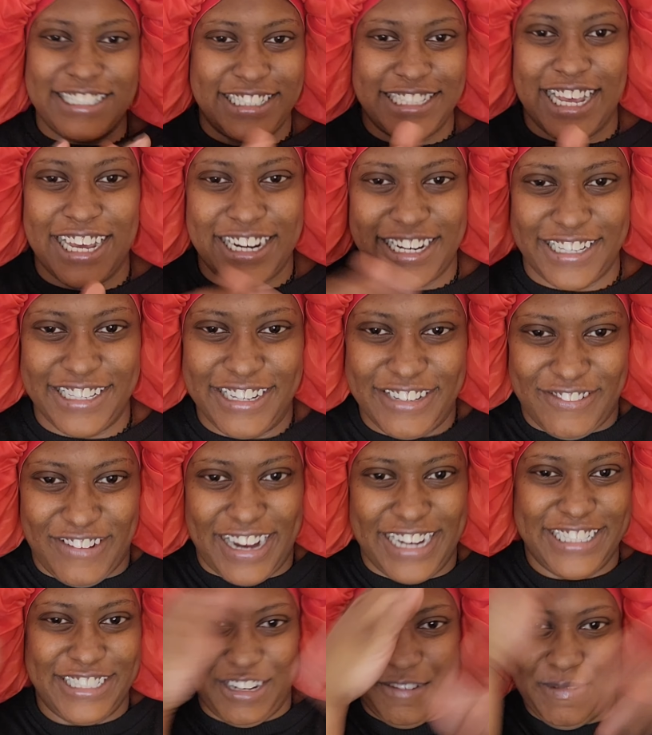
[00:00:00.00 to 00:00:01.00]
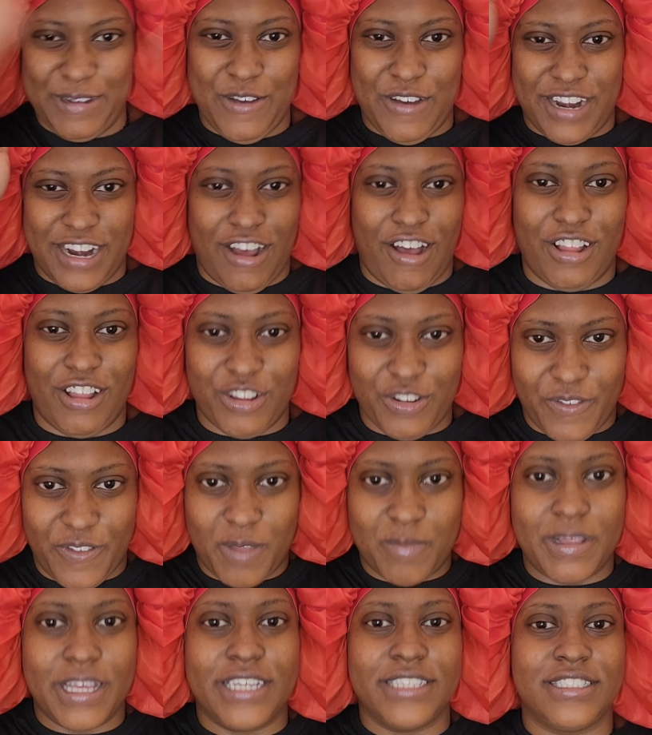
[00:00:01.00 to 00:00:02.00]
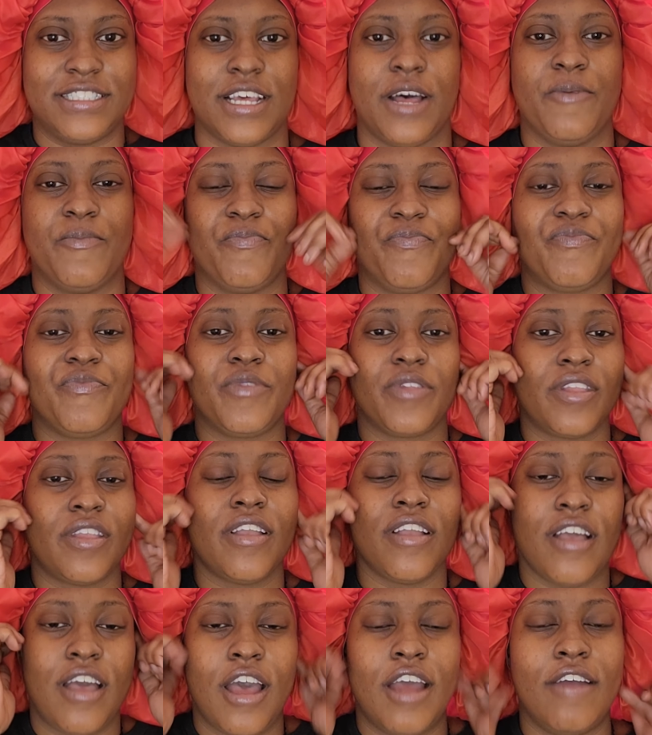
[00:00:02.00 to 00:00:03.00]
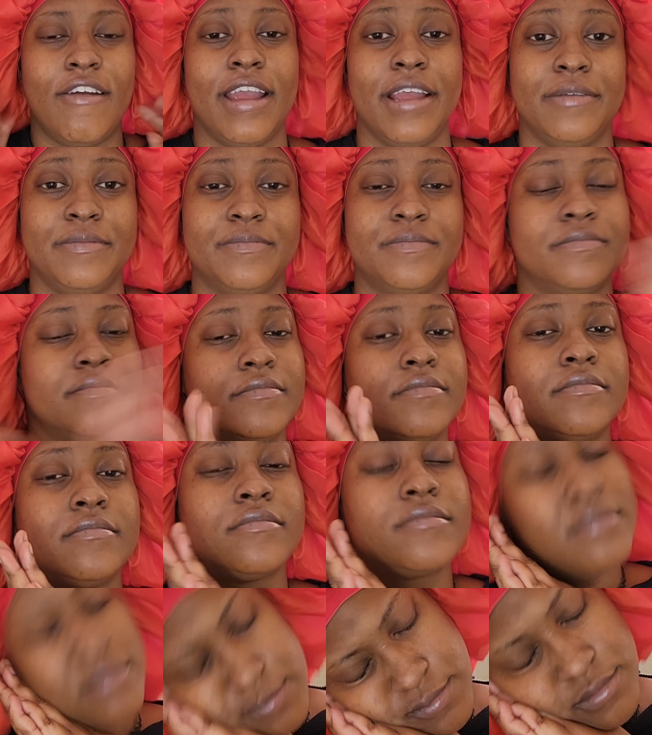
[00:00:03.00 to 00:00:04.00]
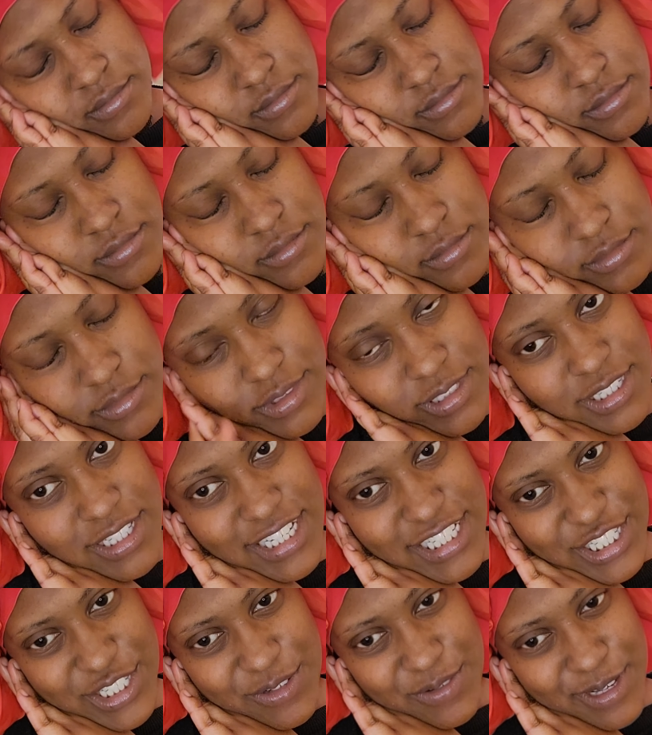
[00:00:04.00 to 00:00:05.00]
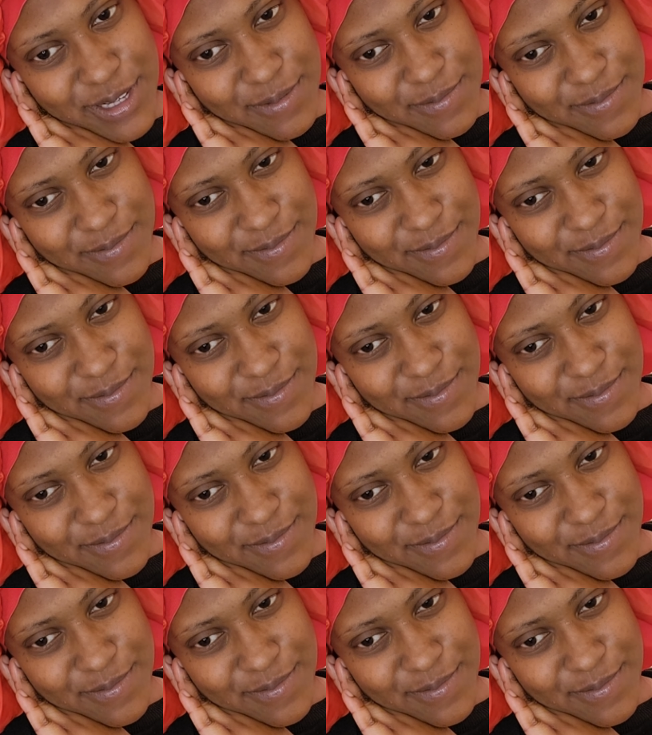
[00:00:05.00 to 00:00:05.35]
just not gonna look right. It's gonna be going all over the place. So, all right, let's do it.